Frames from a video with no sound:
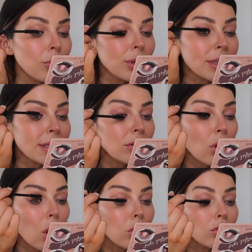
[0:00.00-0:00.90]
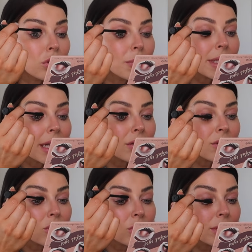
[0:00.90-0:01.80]
We're still not 100%
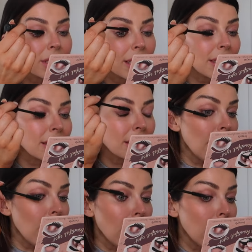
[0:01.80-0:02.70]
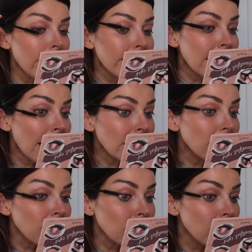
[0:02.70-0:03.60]
sorted in
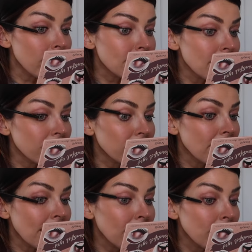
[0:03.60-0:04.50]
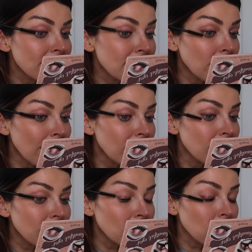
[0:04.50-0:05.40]
any of the rooms, actually. We're still
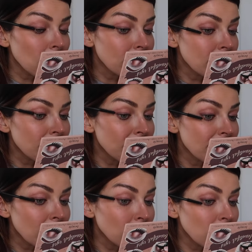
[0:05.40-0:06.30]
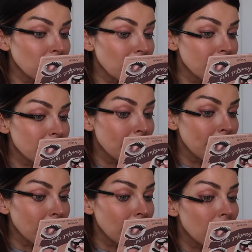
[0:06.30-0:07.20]
waiting for some fitted wardrobes to be
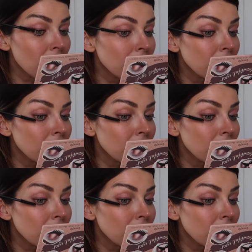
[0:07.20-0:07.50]
built in our